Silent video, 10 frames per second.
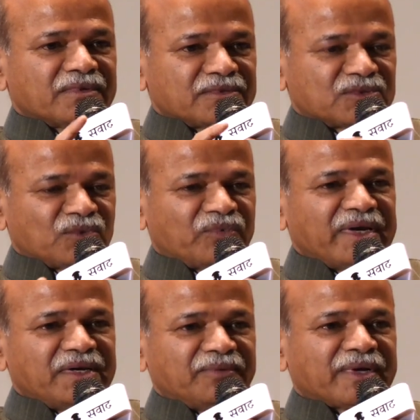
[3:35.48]
So
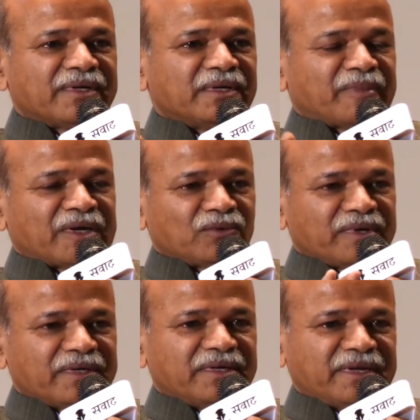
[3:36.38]
very difficult, in fact, to
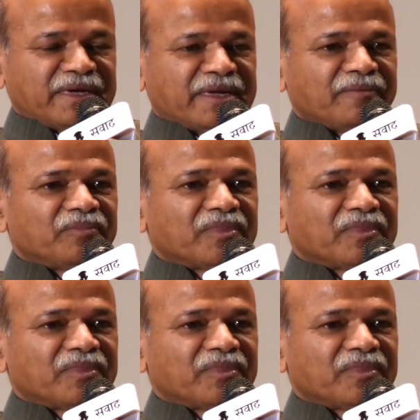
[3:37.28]
get DNA.